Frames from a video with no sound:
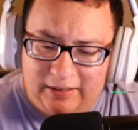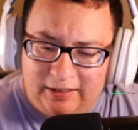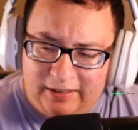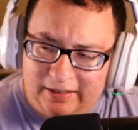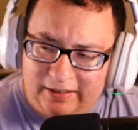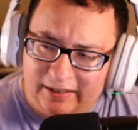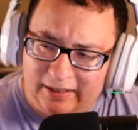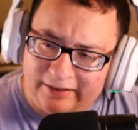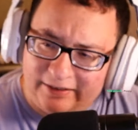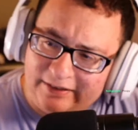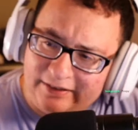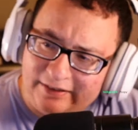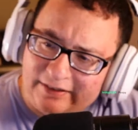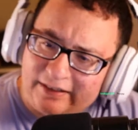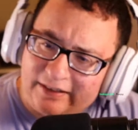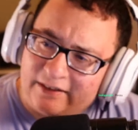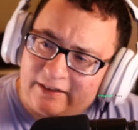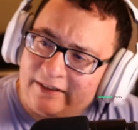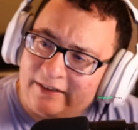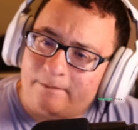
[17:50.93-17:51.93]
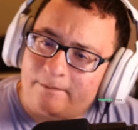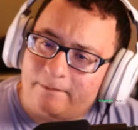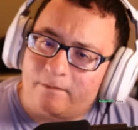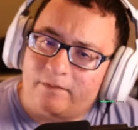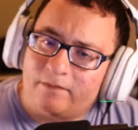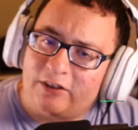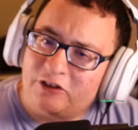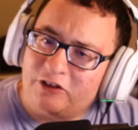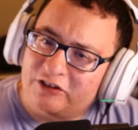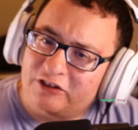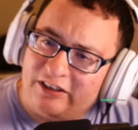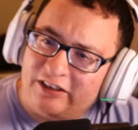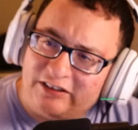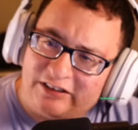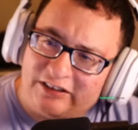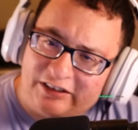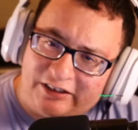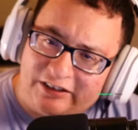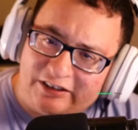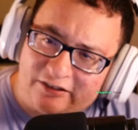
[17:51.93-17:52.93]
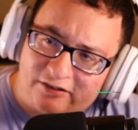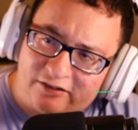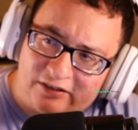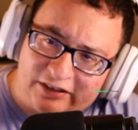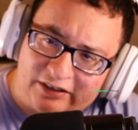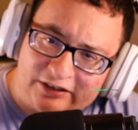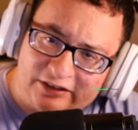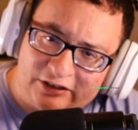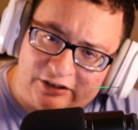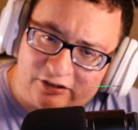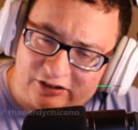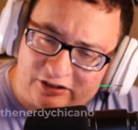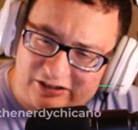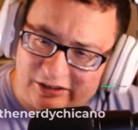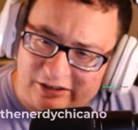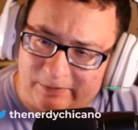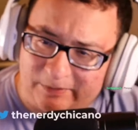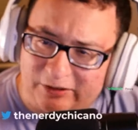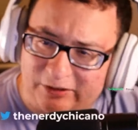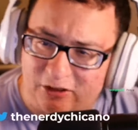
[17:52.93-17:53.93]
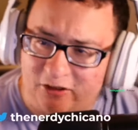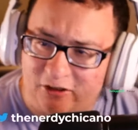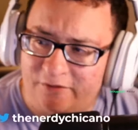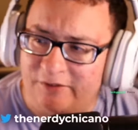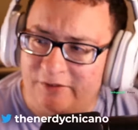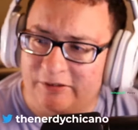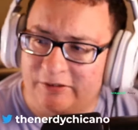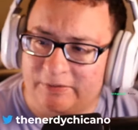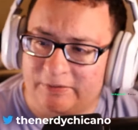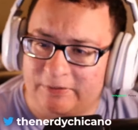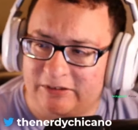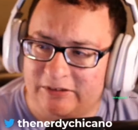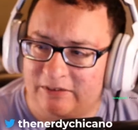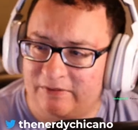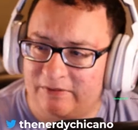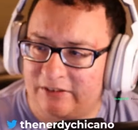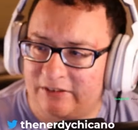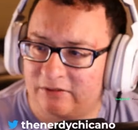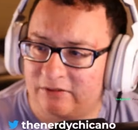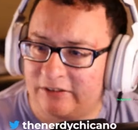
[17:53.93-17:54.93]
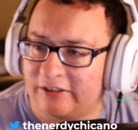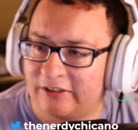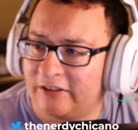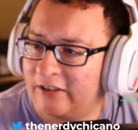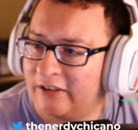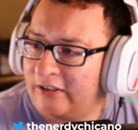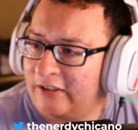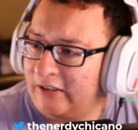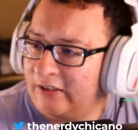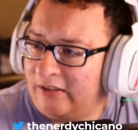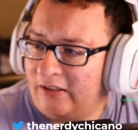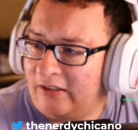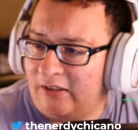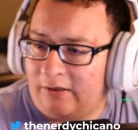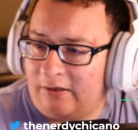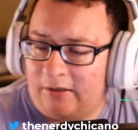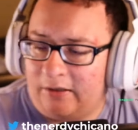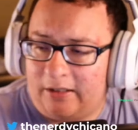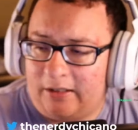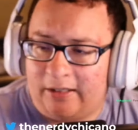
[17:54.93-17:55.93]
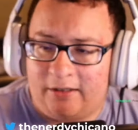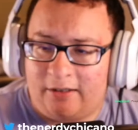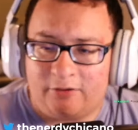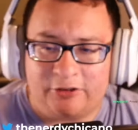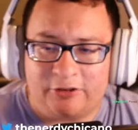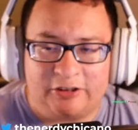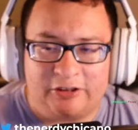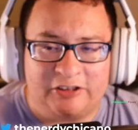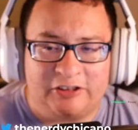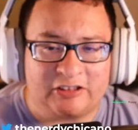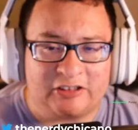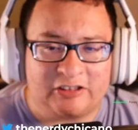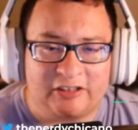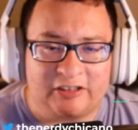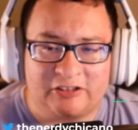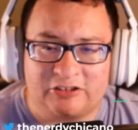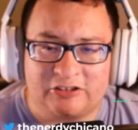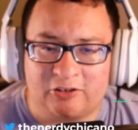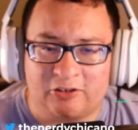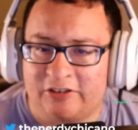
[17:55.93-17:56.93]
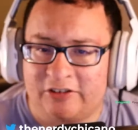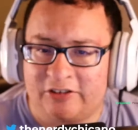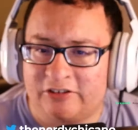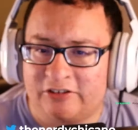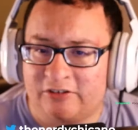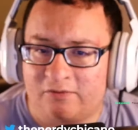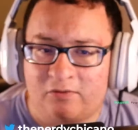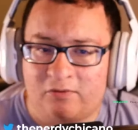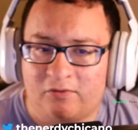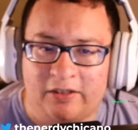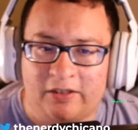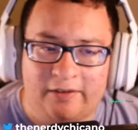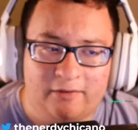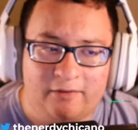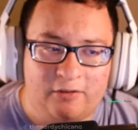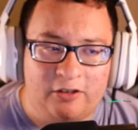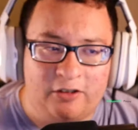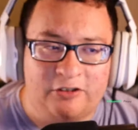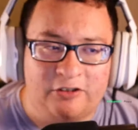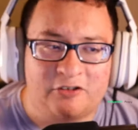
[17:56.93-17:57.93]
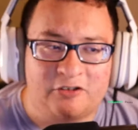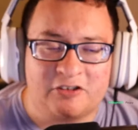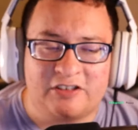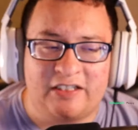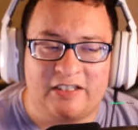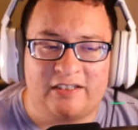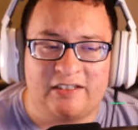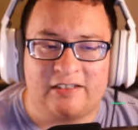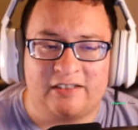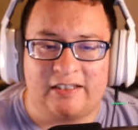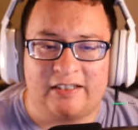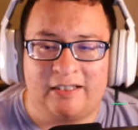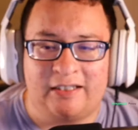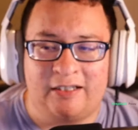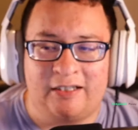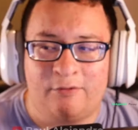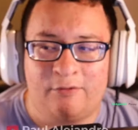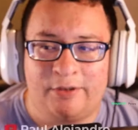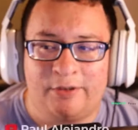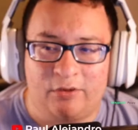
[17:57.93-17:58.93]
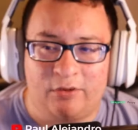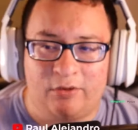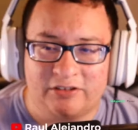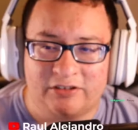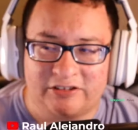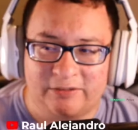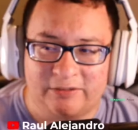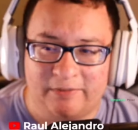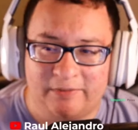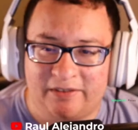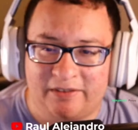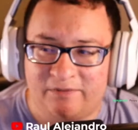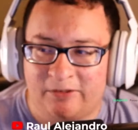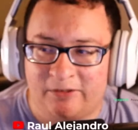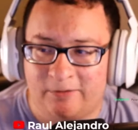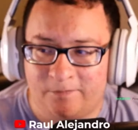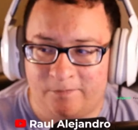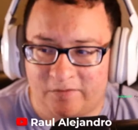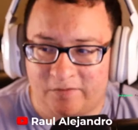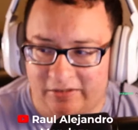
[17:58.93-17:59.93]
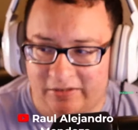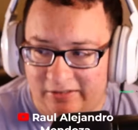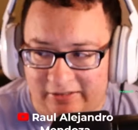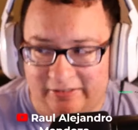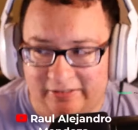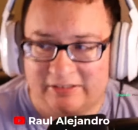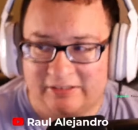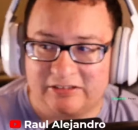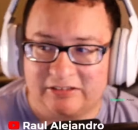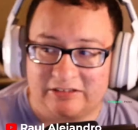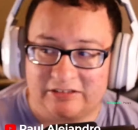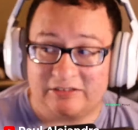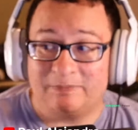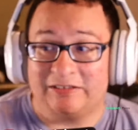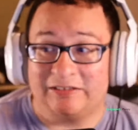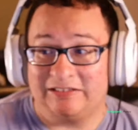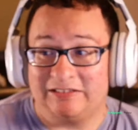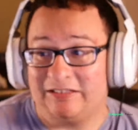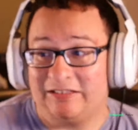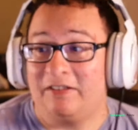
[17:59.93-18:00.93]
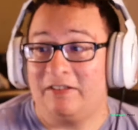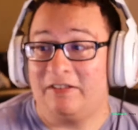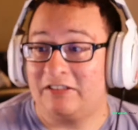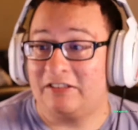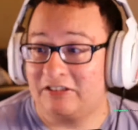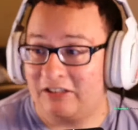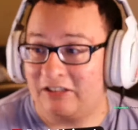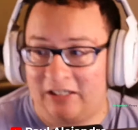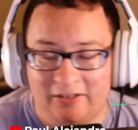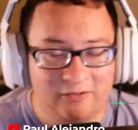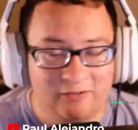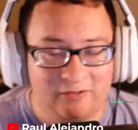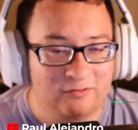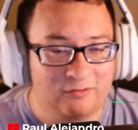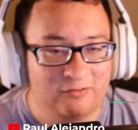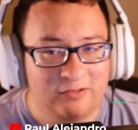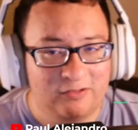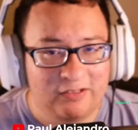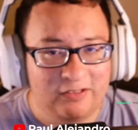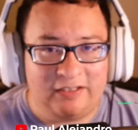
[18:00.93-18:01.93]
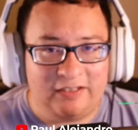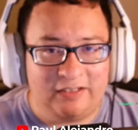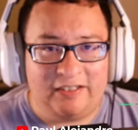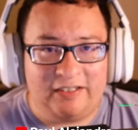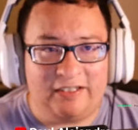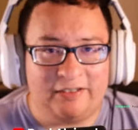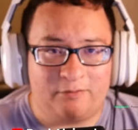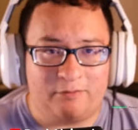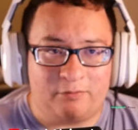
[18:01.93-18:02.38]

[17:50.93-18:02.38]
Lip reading: I think that there's things in here the cinematography specifically, how he's kind of starting to understand how he wants to make films and his specific style. And